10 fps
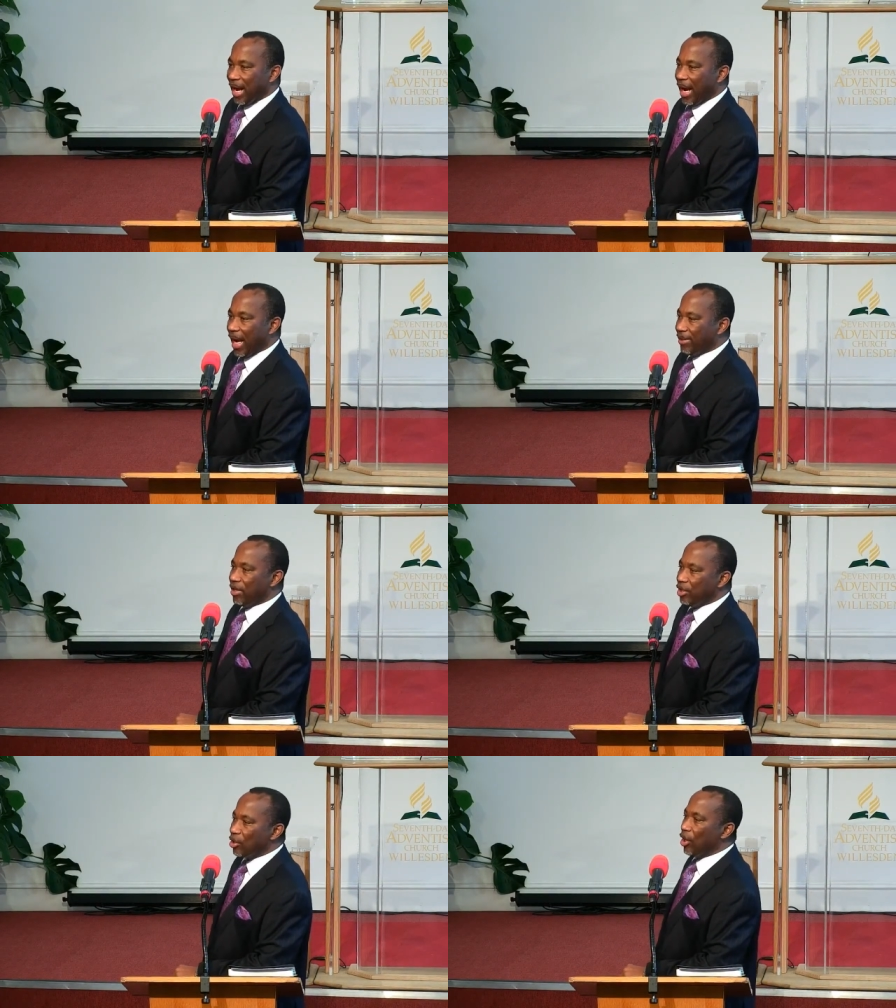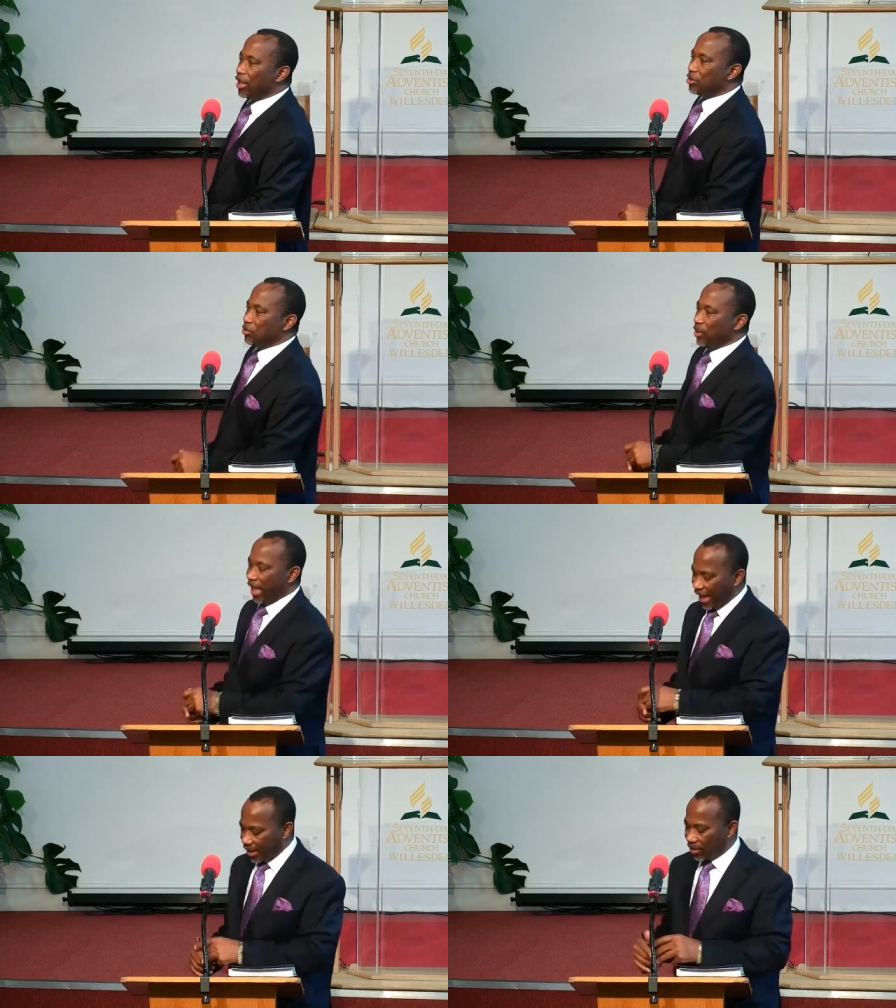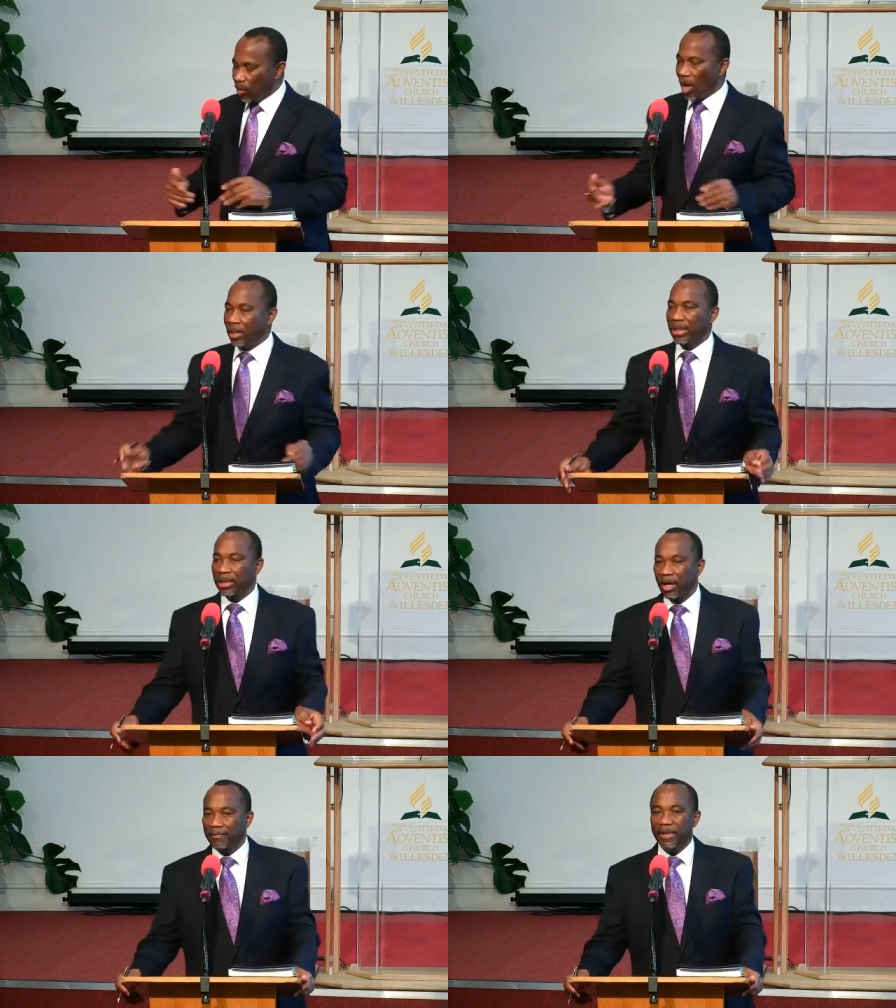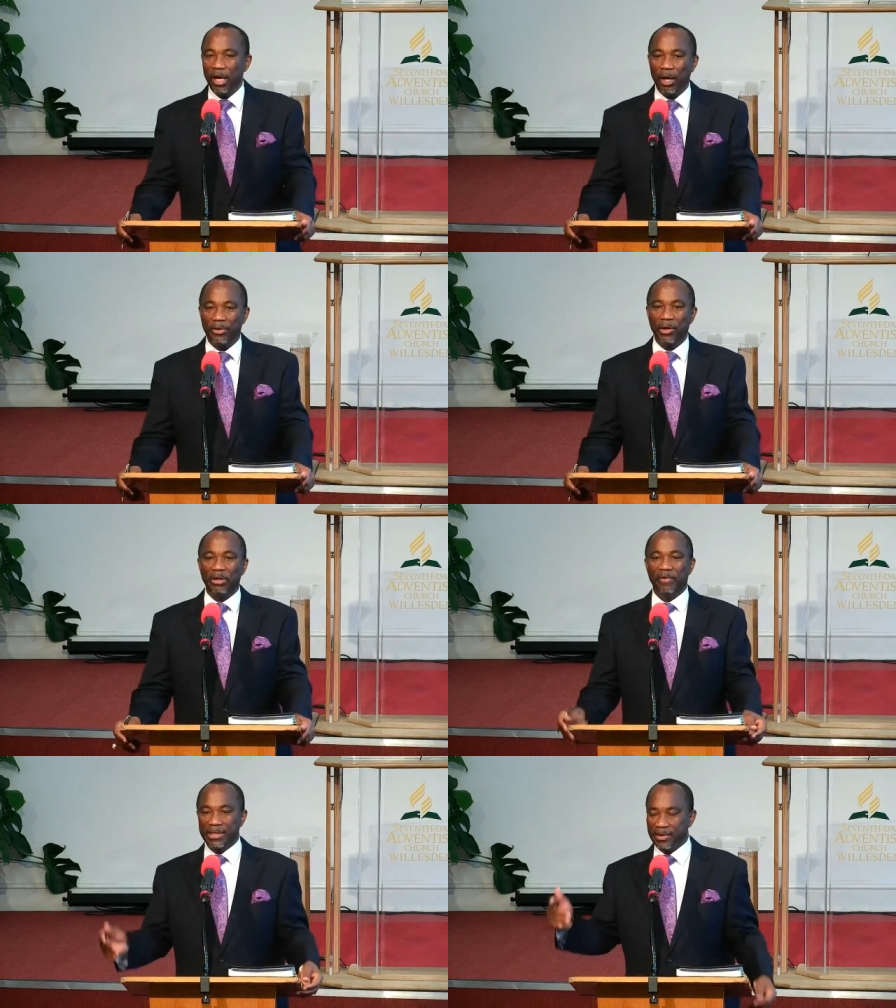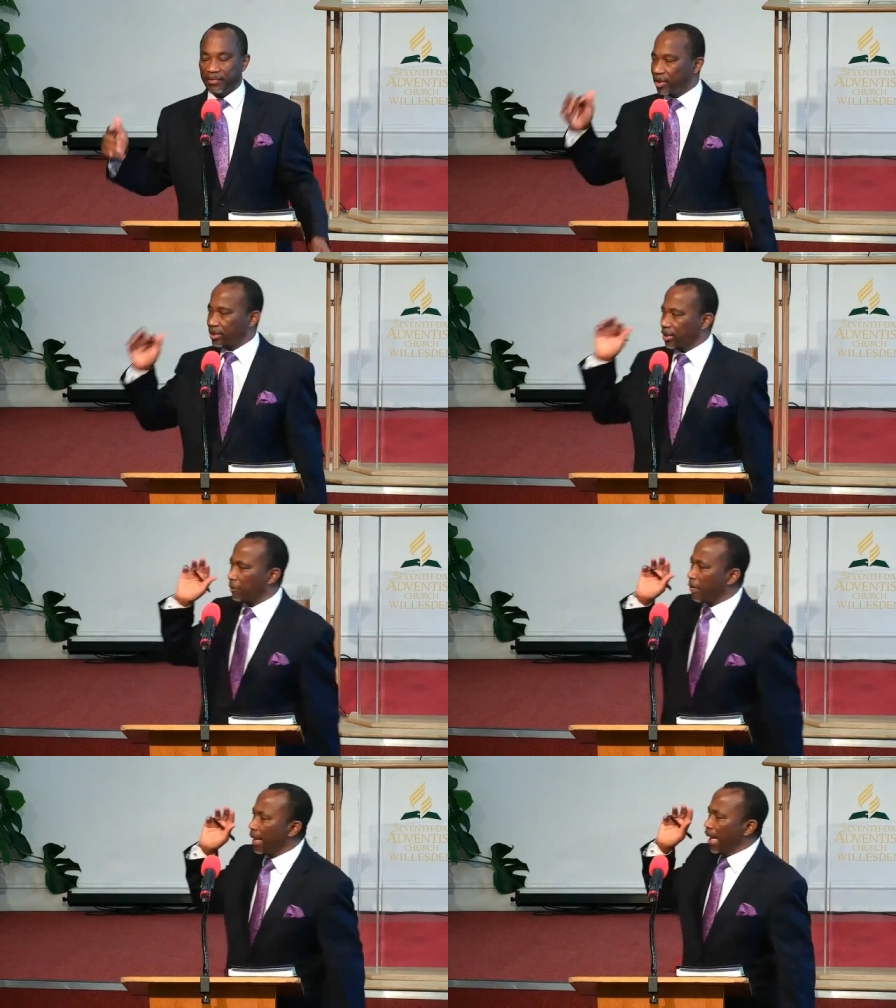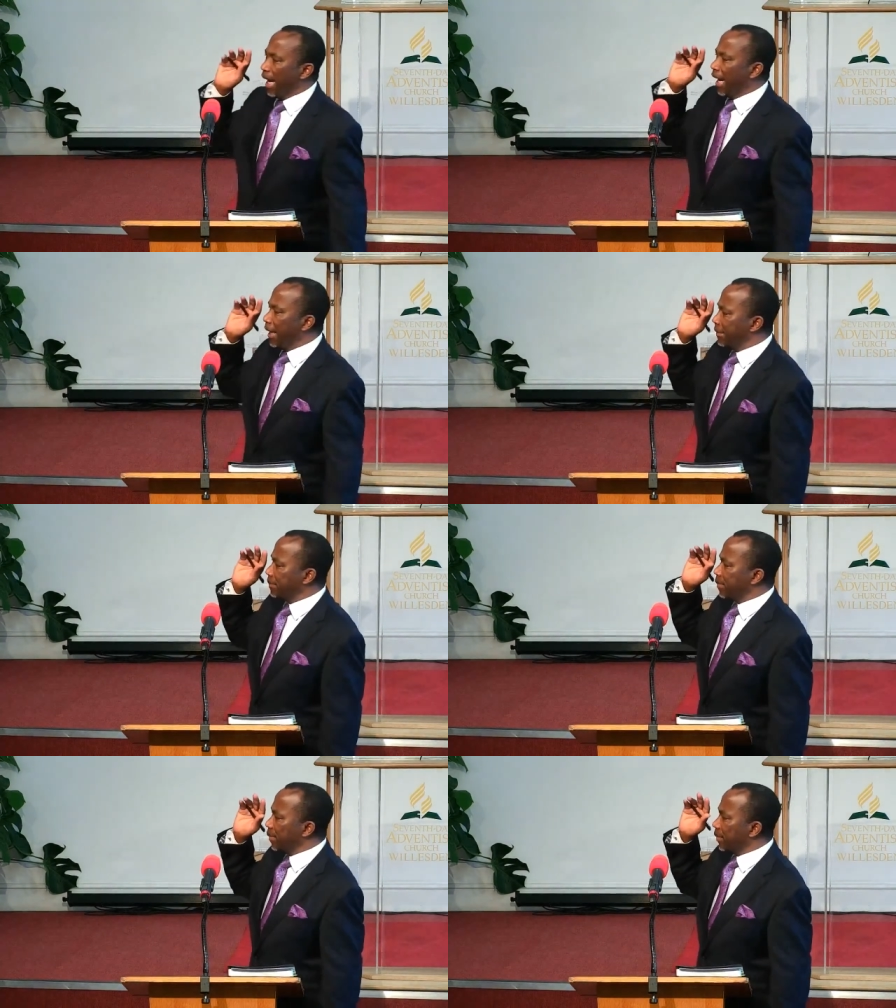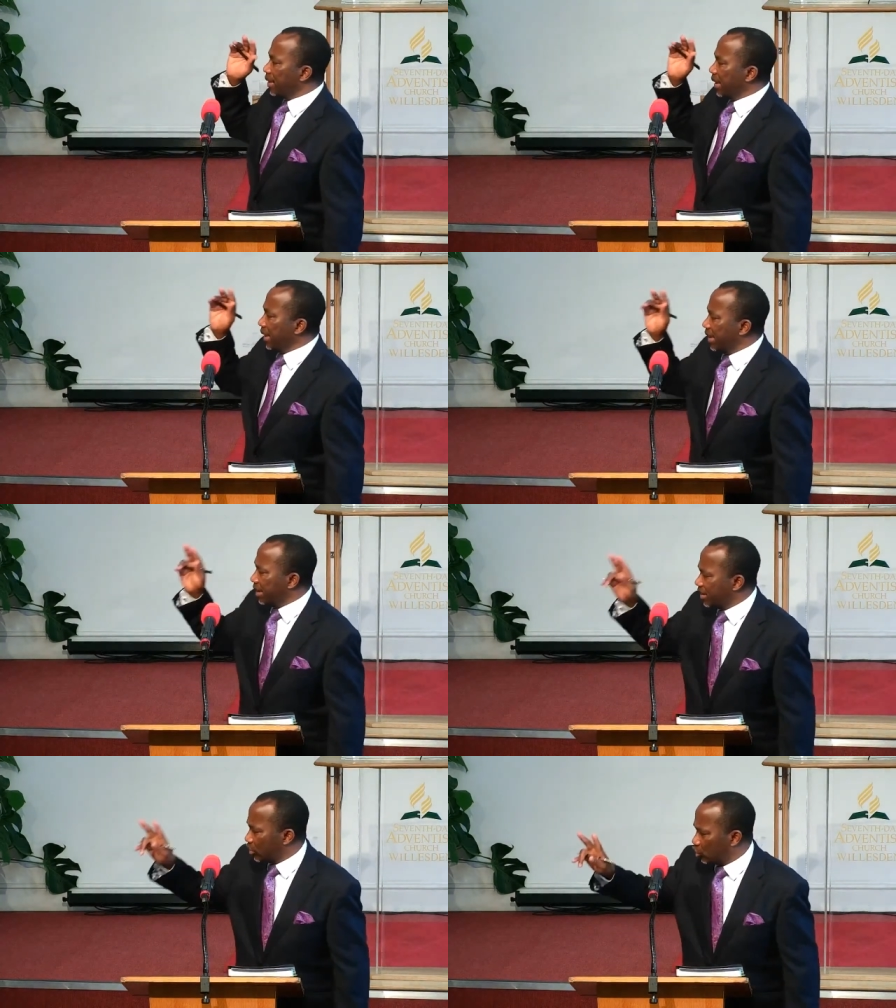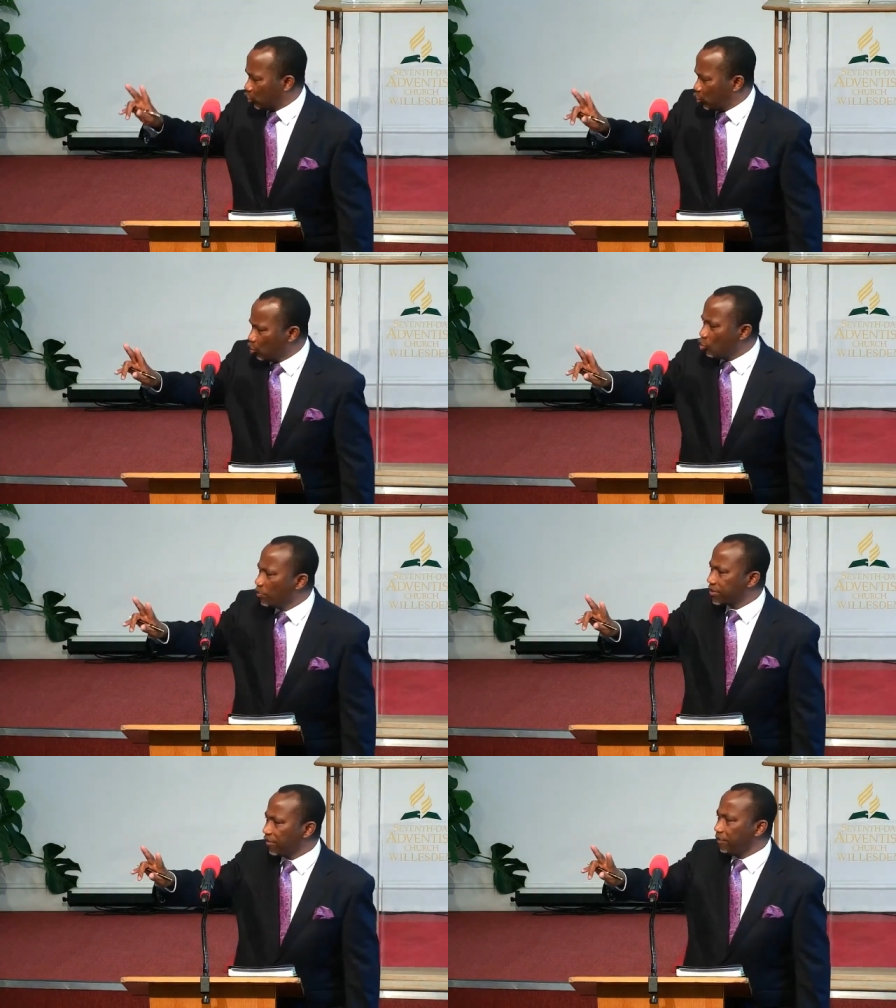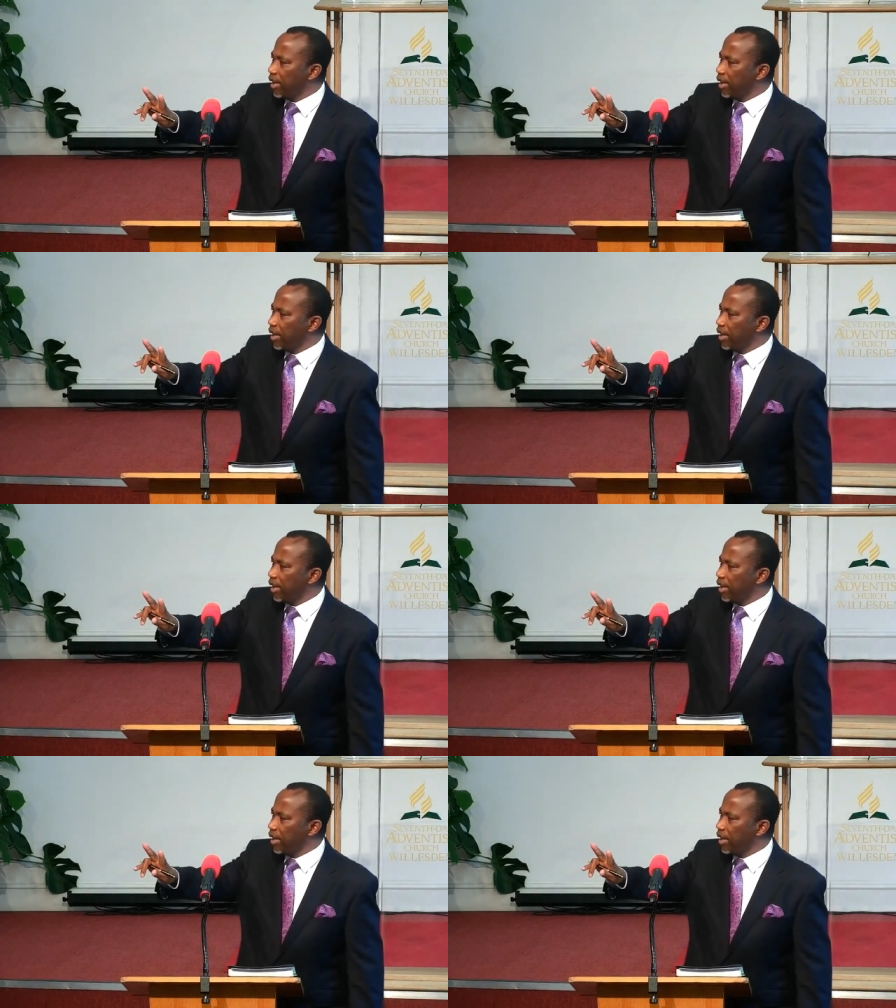Either you're going to hate the one and love the other and vice versa. Two groups of